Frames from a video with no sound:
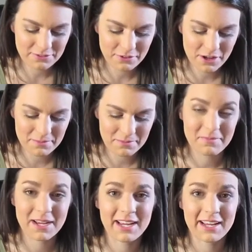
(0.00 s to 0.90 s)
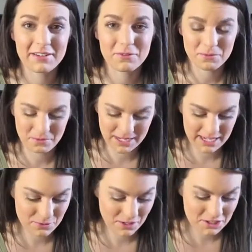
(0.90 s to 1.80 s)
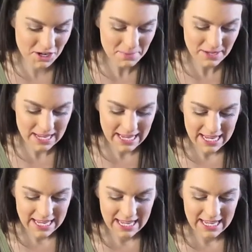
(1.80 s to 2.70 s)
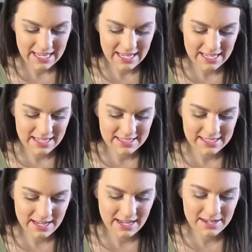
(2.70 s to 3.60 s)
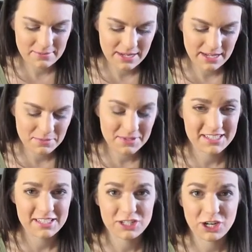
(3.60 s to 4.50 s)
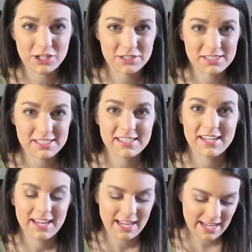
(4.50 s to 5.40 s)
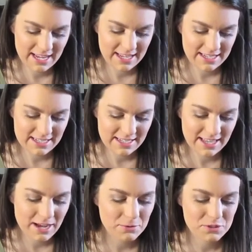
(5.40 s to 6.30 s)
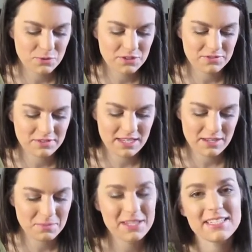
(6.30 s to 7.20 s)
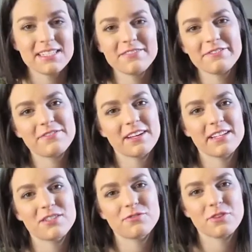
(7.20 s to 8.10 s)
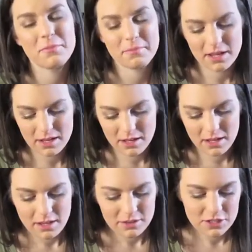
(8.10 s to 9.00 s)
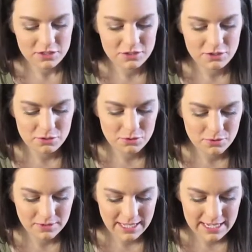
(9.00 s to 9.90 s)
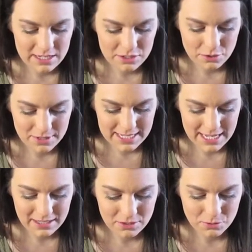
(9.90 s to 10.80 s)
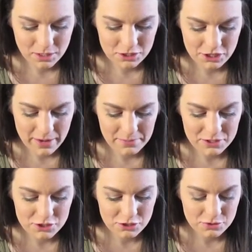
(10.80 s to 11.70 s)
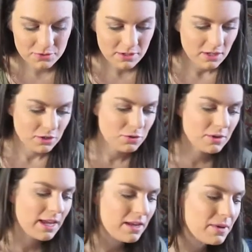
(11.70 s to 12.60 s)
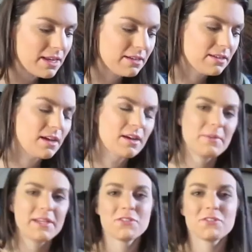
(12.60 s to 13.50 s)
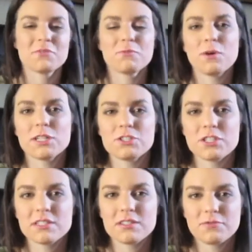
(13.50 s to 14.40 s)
from my weekend workshop is I made business cards. And that was one of the pieces of advice from the two ladies who had taken the workshop in June, who came and answered some questions